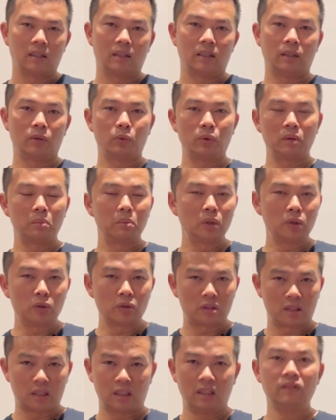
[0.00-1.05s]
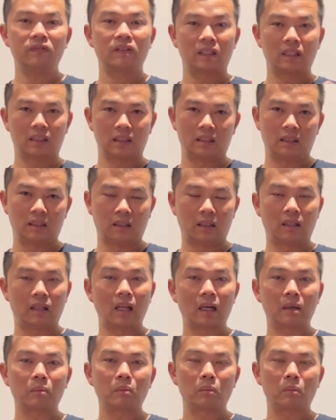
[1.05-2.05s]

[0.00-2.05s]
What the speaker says: it will move significantly a lot